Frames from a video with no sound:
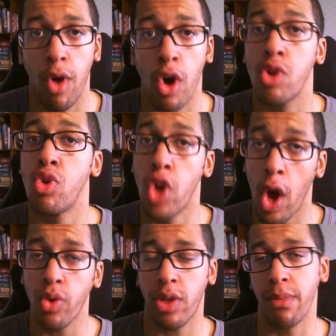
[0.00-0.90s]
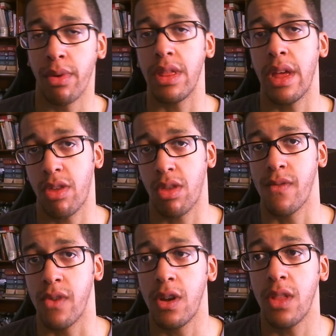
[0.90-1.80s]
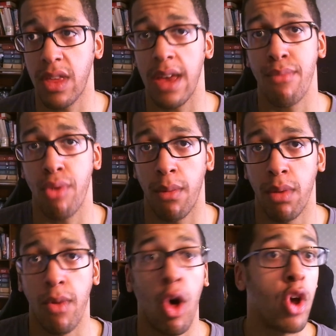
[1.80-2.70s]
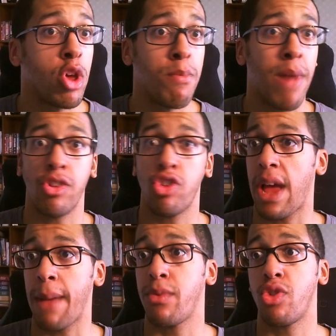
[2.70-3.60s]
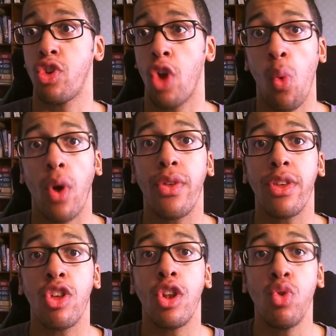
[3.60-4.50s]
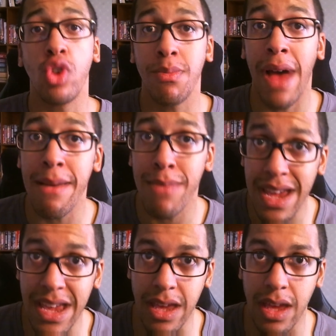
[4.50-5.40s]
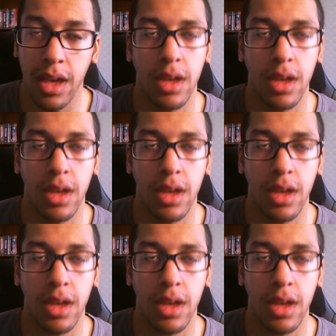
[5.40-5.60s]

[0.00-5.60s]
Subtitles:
or you know somebody that has suffered the same problem, or you might just happen to know what the solution might be,